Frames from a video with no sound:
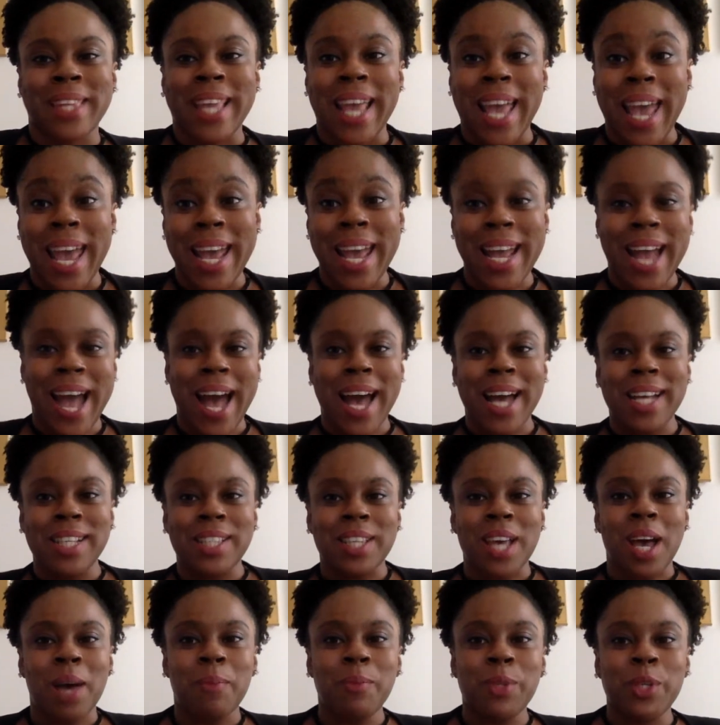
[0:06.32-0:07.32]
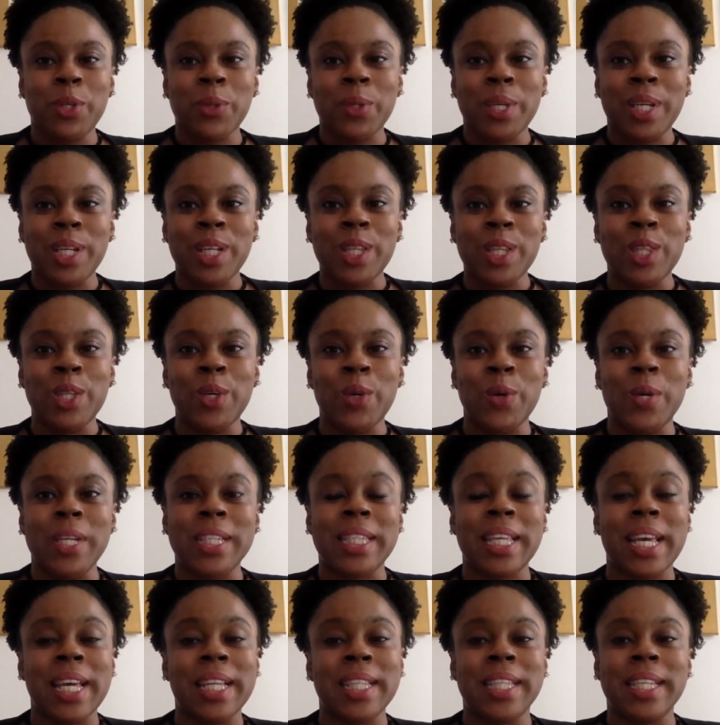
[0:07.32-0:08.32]
Hey guys, I'm Joleena
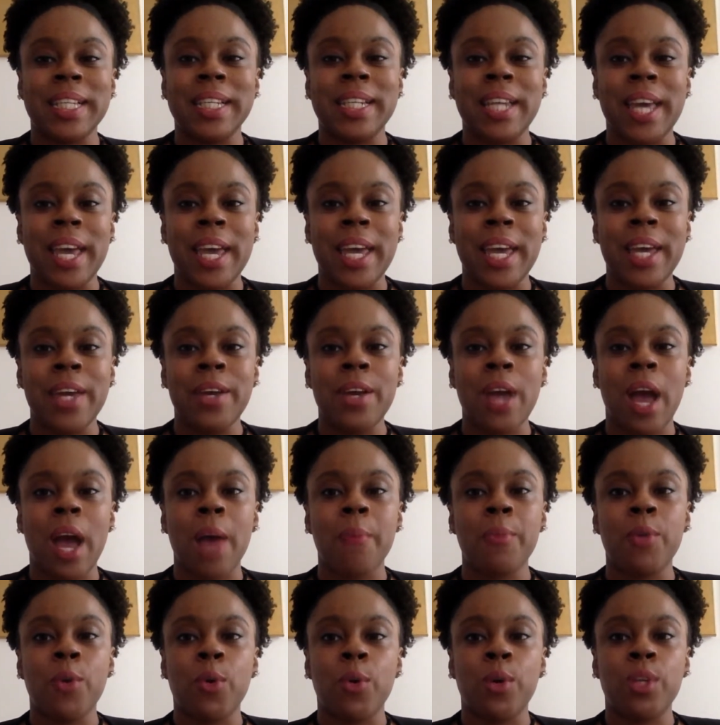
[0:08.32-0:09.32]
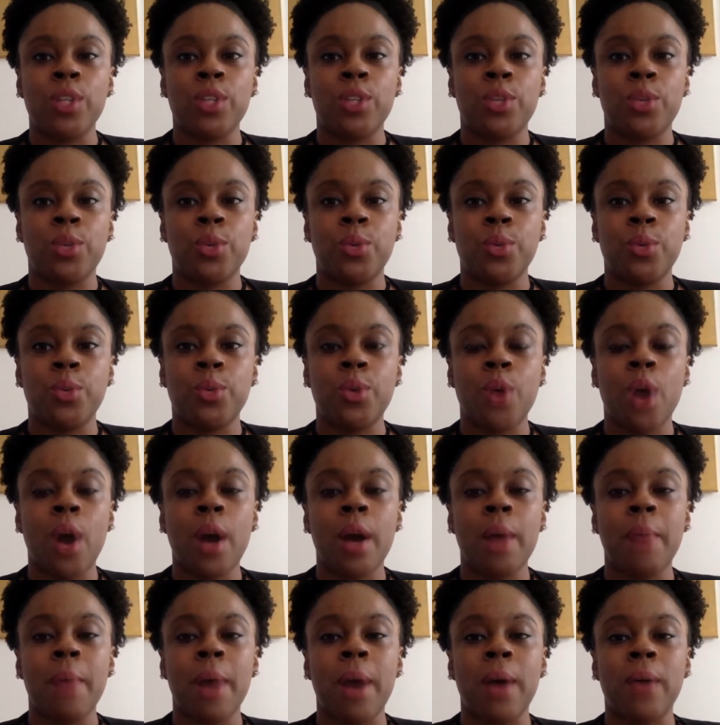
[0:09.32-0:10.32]
Lewis, and today I'm going to
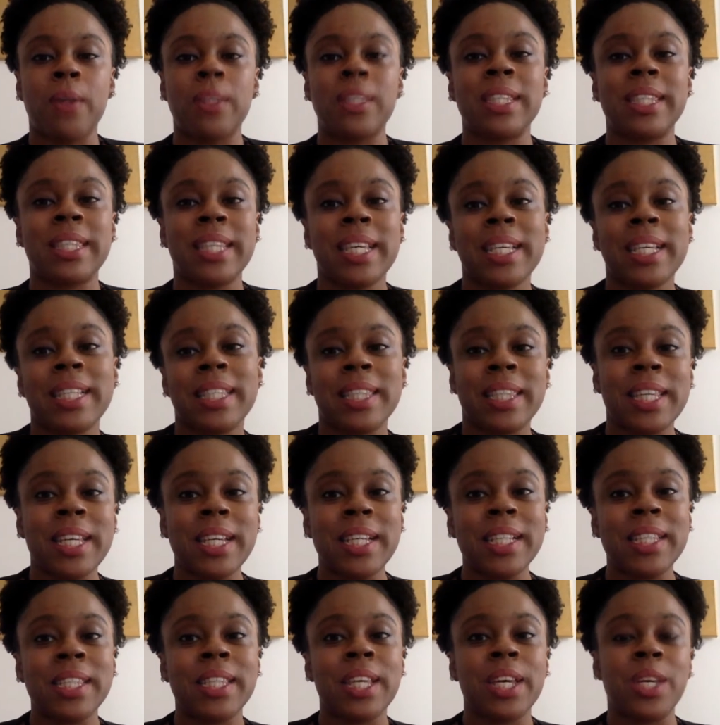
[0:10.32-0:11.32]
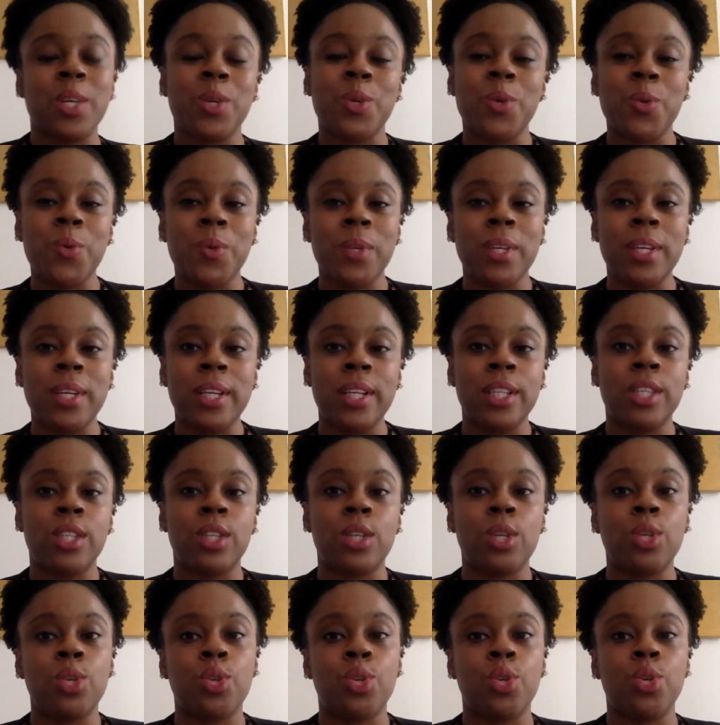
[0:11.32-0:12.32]
talk about 6 things that you need
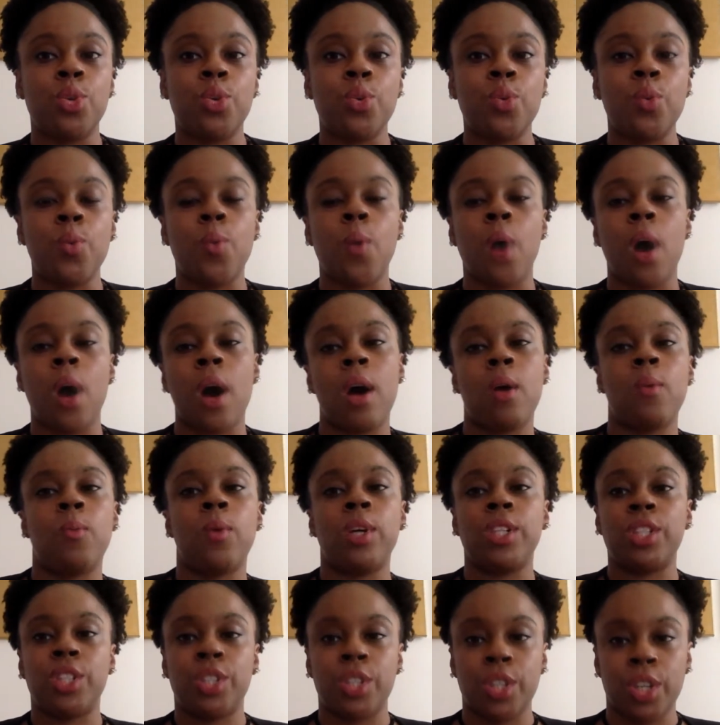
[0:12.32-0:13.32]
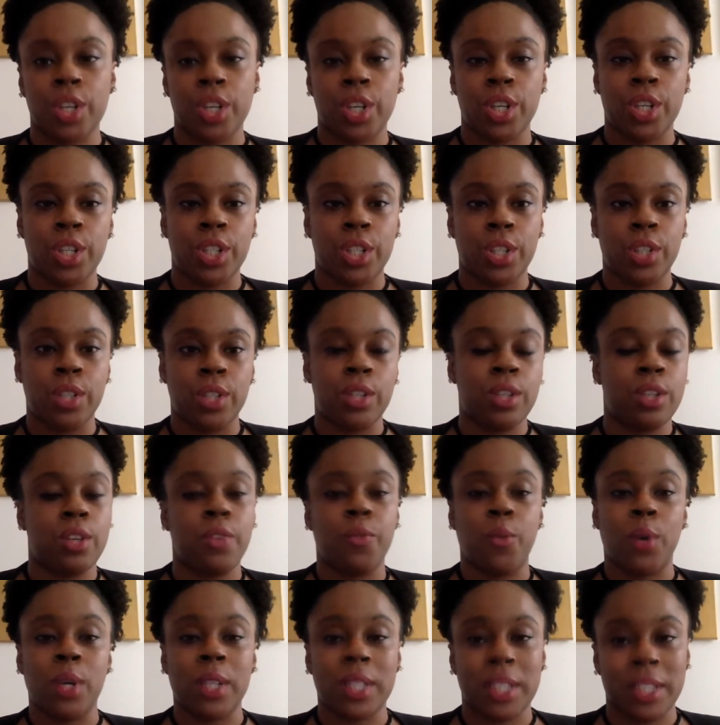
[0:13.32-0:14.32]
to do once your
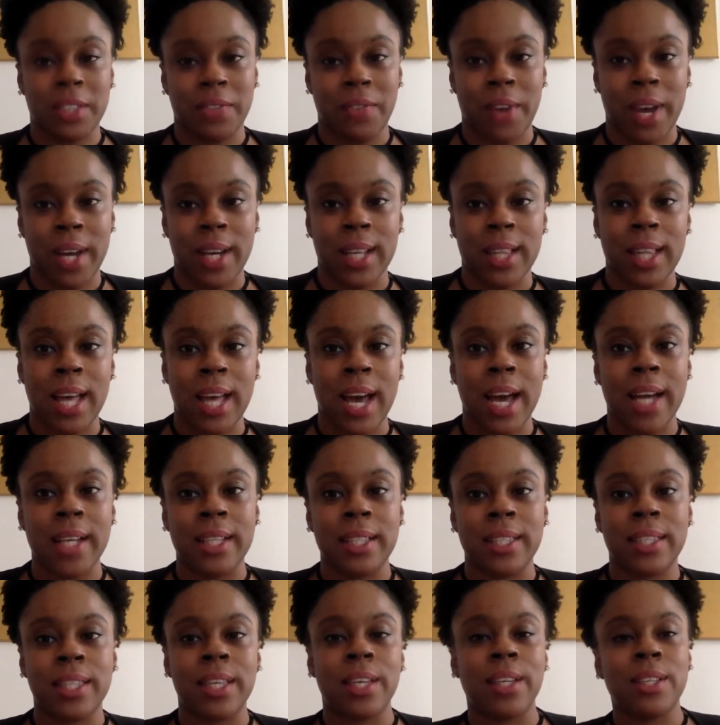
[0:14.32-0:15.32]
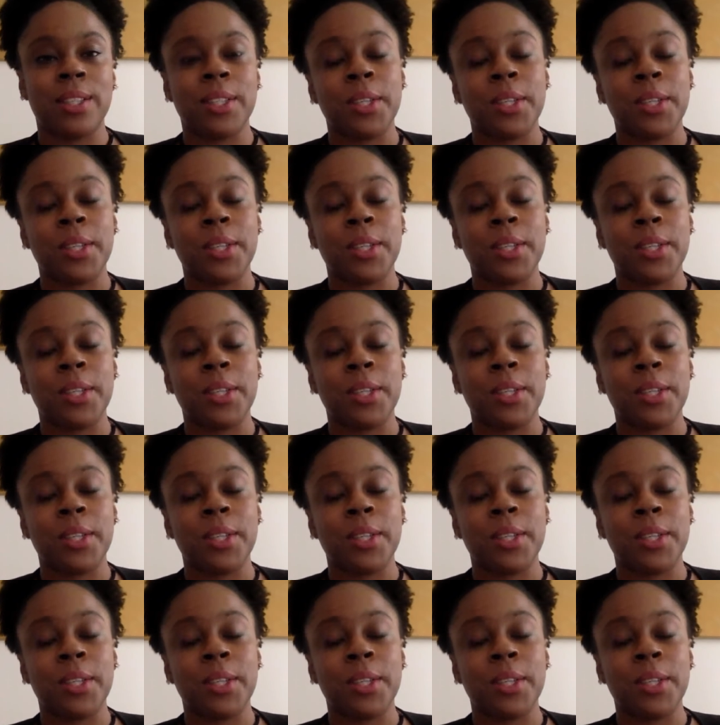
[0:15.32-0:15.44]
divorce is finalized.